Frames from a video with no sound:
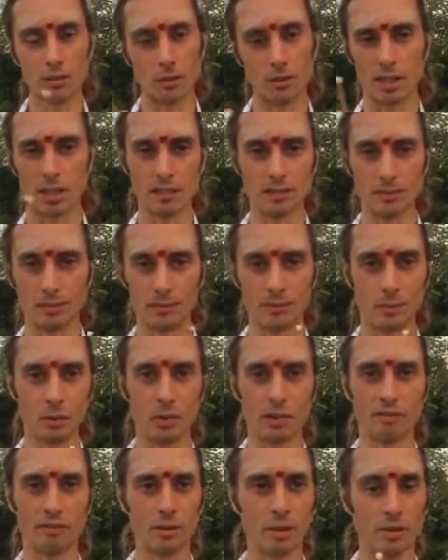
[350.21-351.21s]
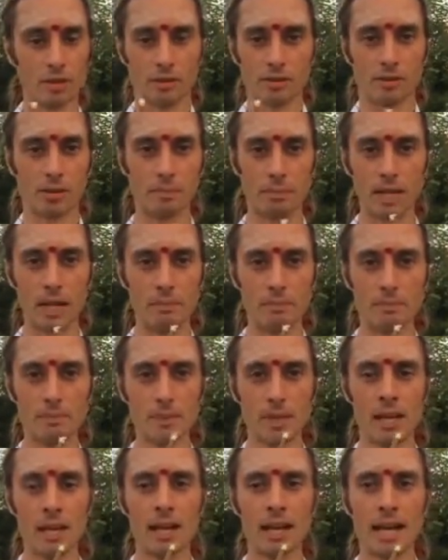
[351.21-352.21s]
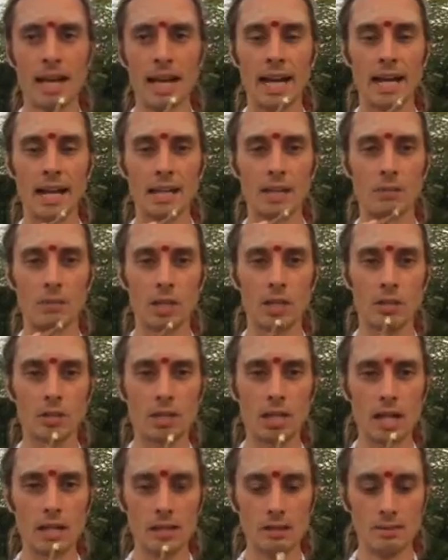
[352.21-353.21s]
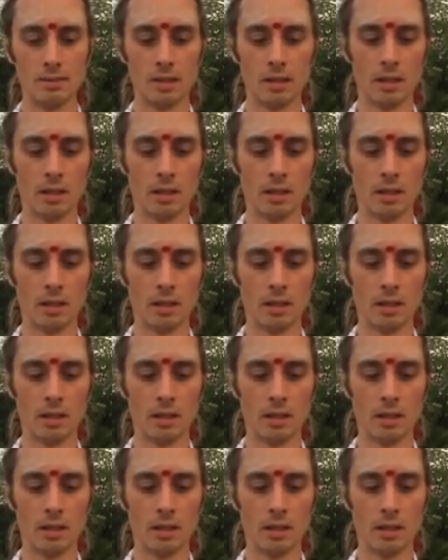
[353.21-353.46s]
You can do it for some time, and when you're done,